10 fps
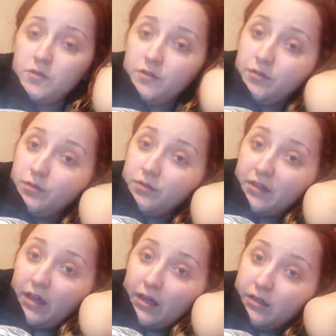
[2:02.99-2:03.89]
just so
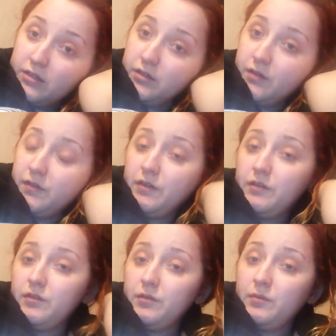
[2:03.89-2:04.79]
scared because there's
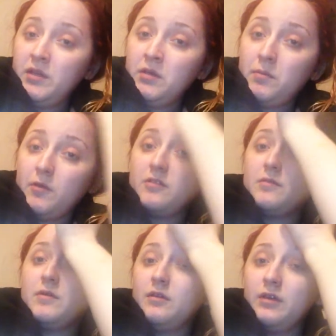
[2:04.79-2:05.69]
so many
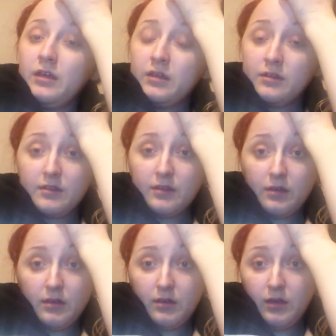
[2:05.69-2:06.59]
possibilities.
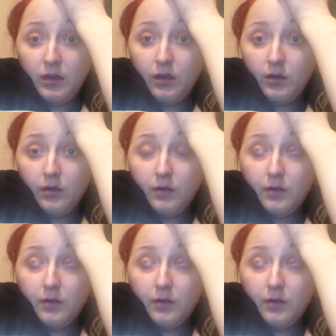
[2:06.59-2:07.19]
Like,